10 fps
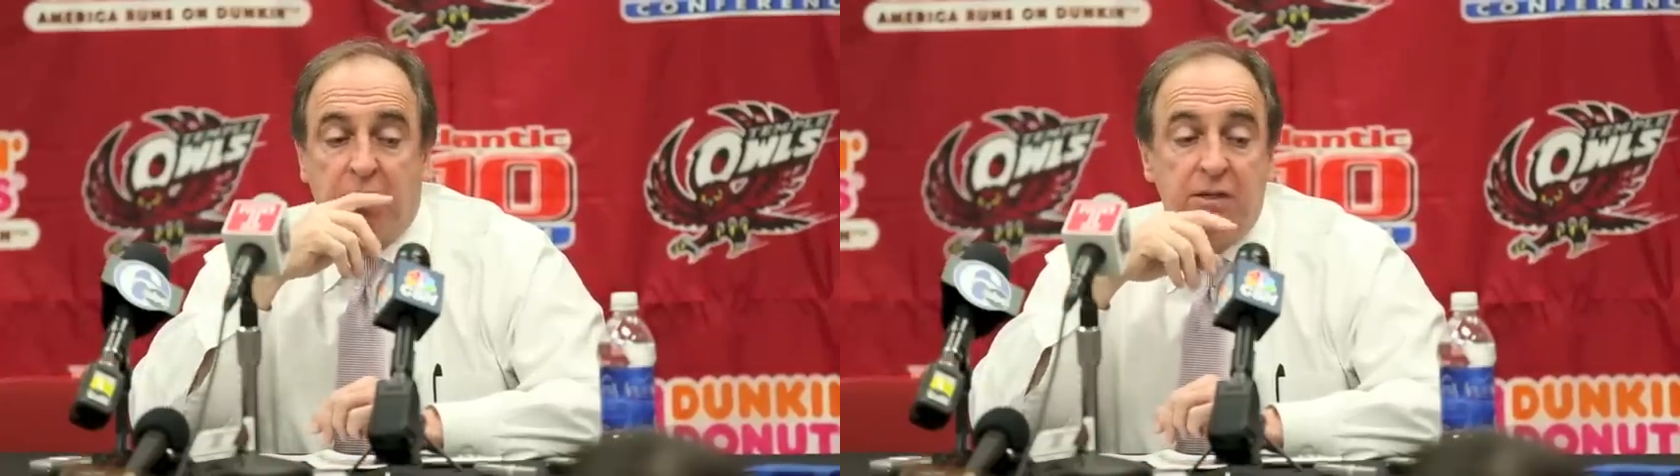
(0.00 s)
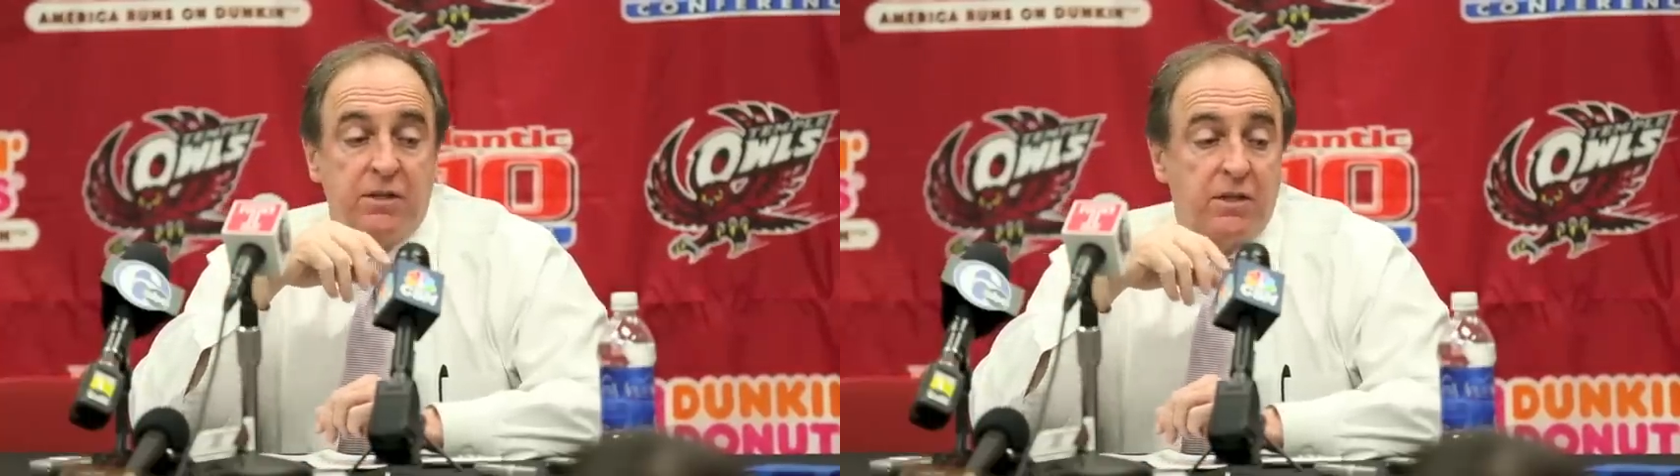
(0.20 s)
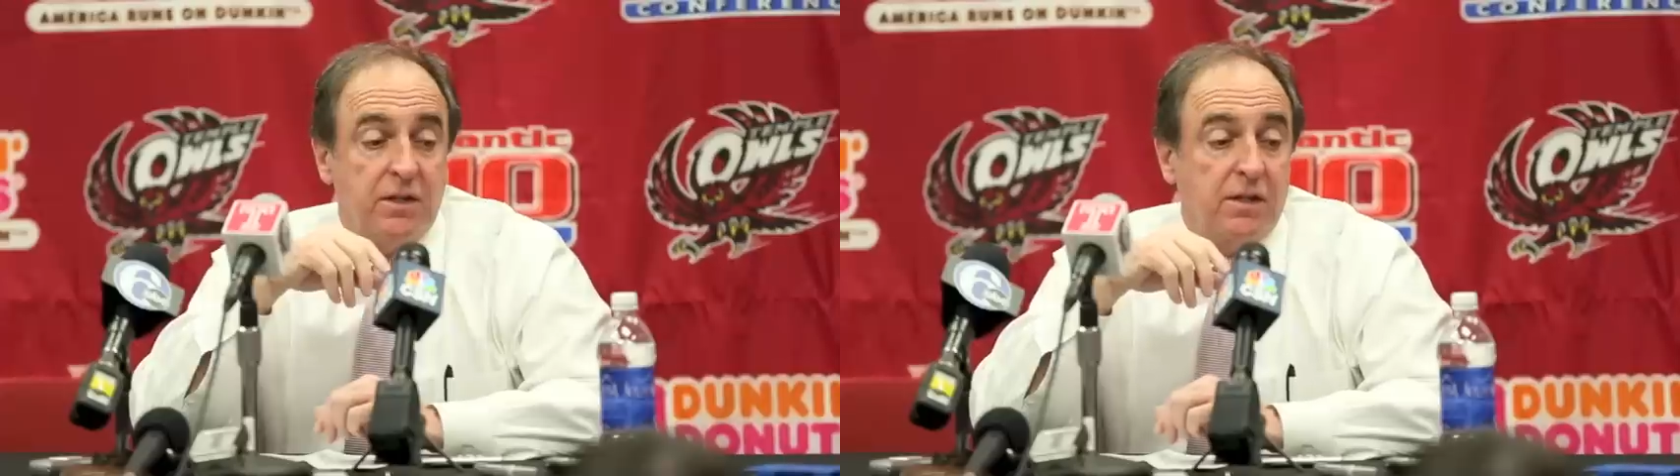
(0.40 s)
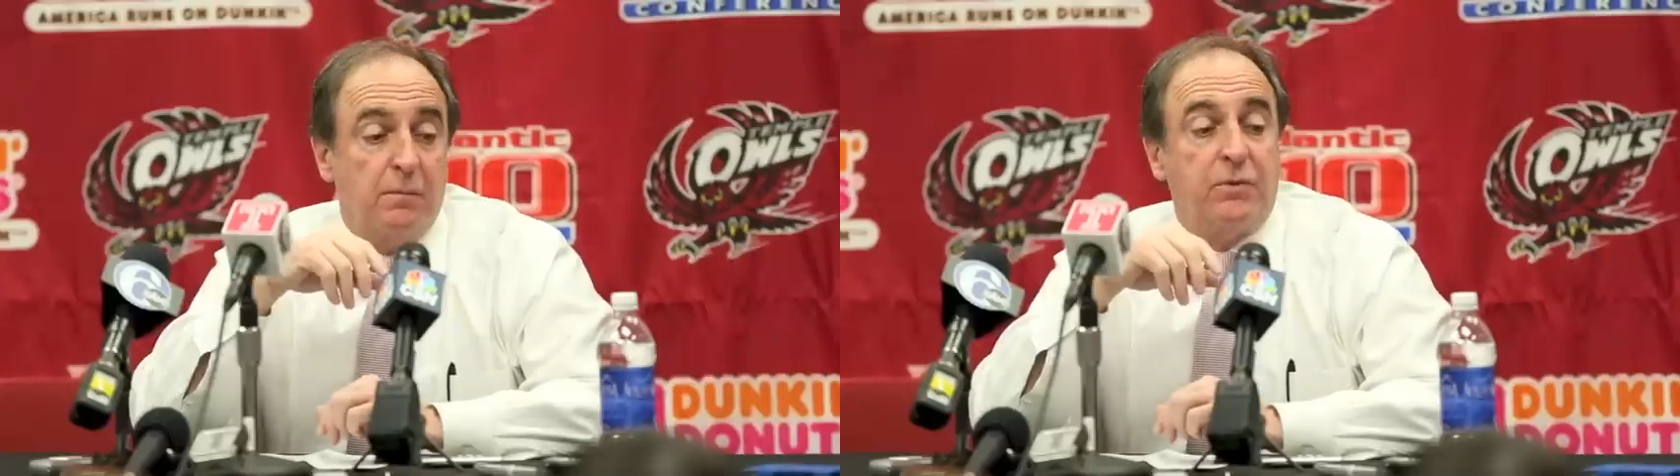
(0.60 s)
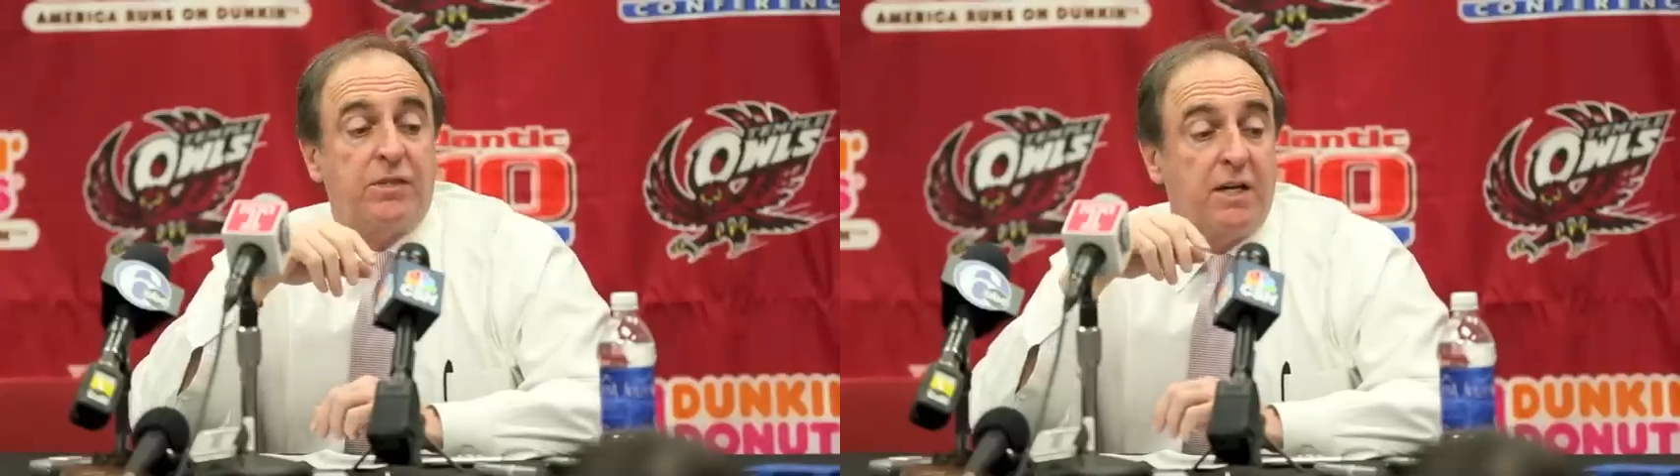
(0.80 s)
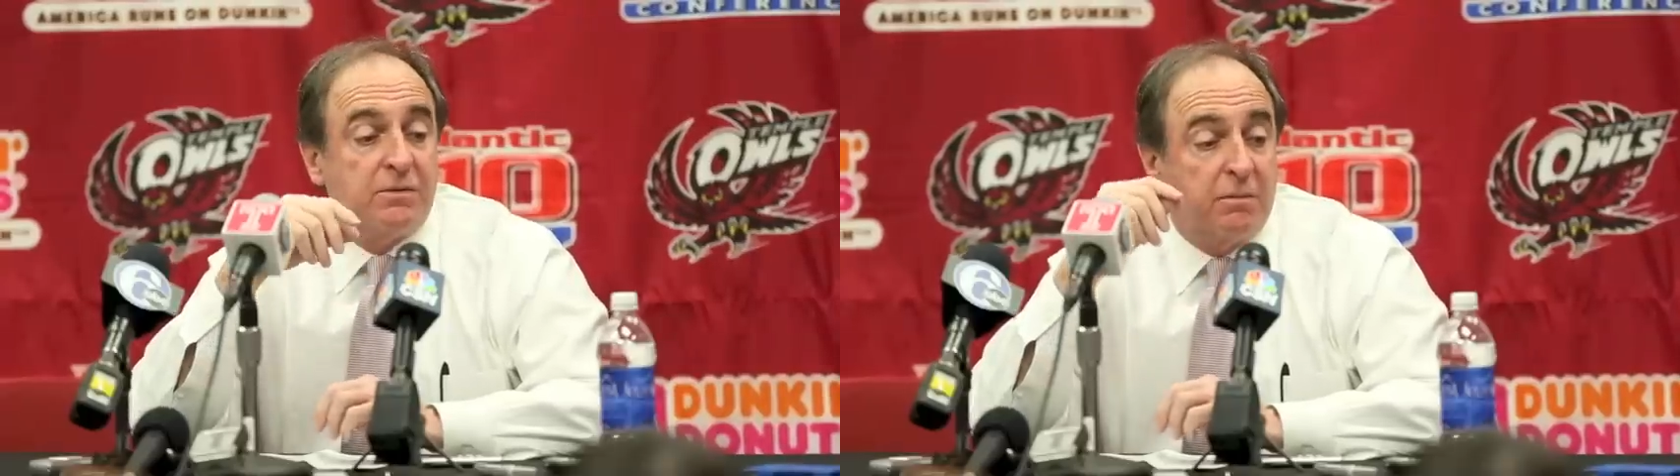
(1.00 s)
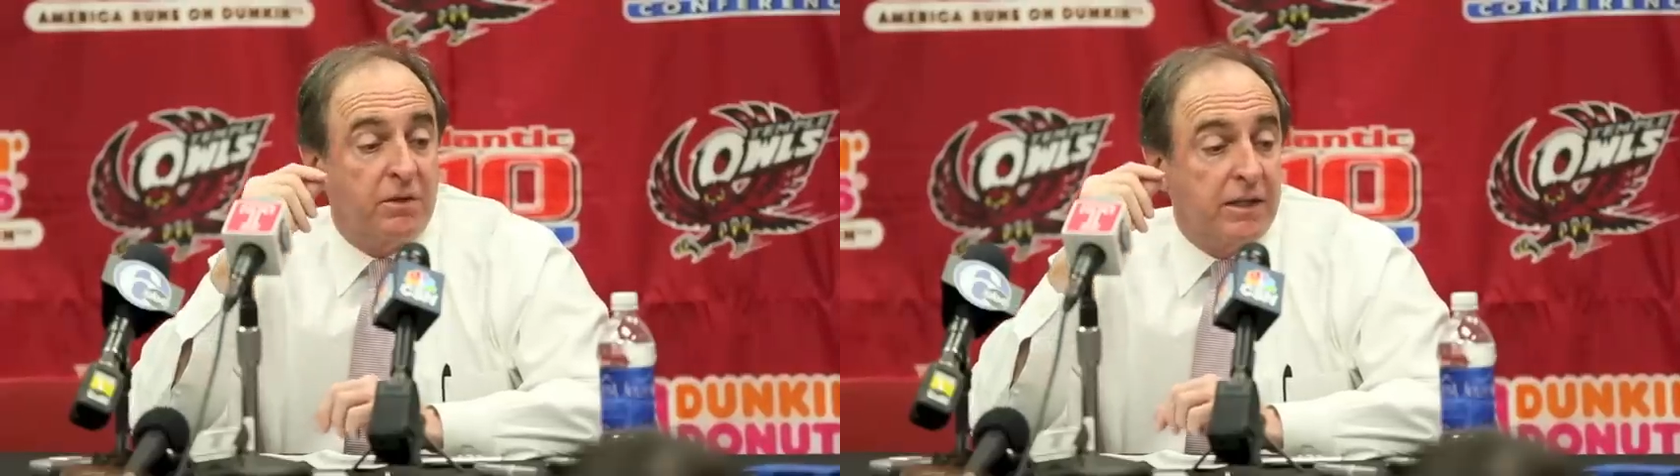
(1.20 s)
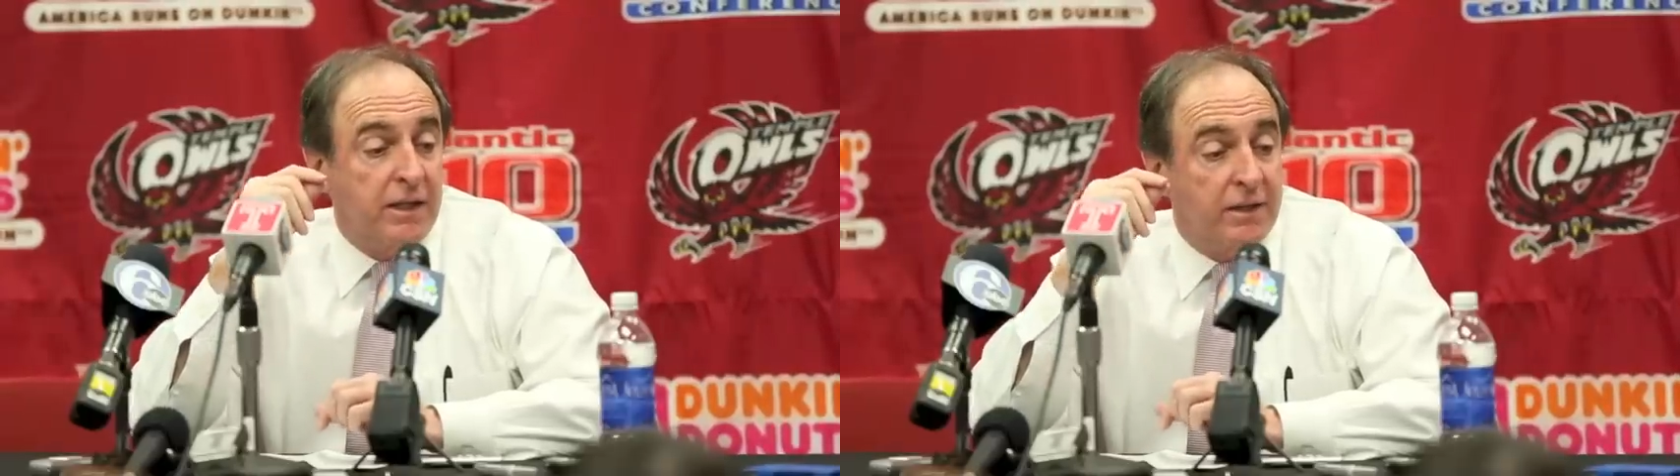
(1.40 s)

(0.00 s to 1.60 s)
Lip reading: He did it a couple of times. I'm going to